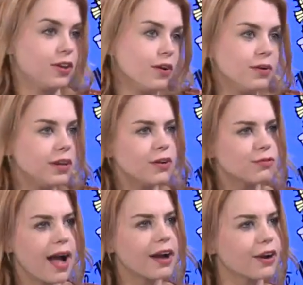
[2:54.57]

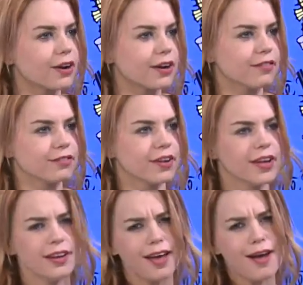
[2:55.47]

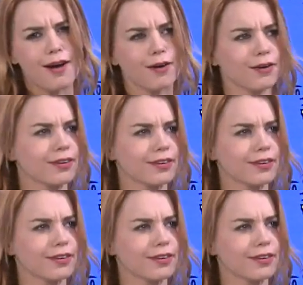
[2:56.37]
And I think that should